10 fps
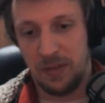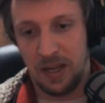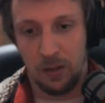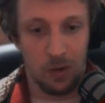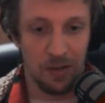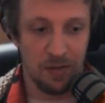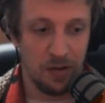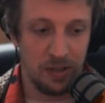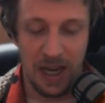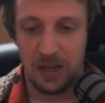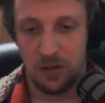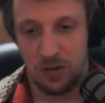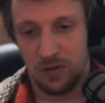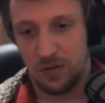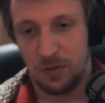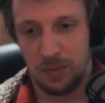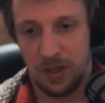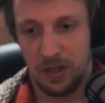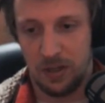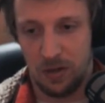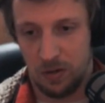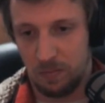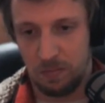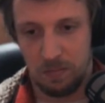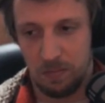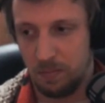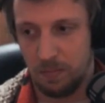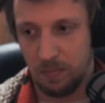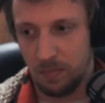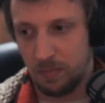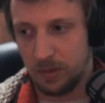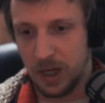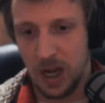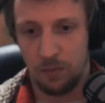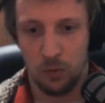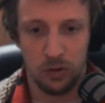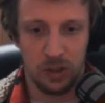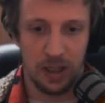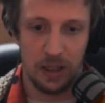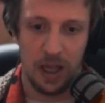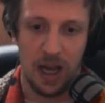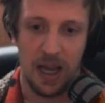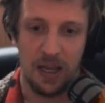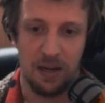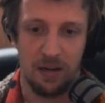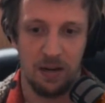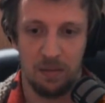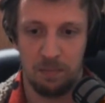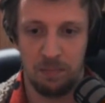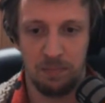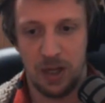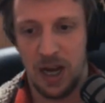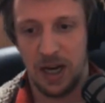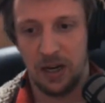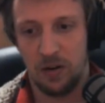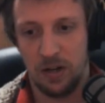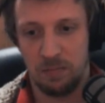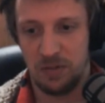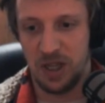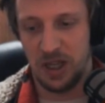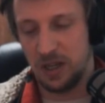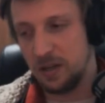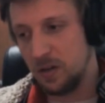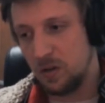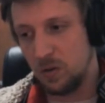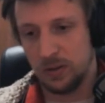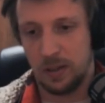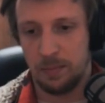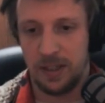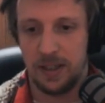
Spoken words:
And the ones that are dangerous could be, carnivores, like a lion, a tiger, and a cheetah or something.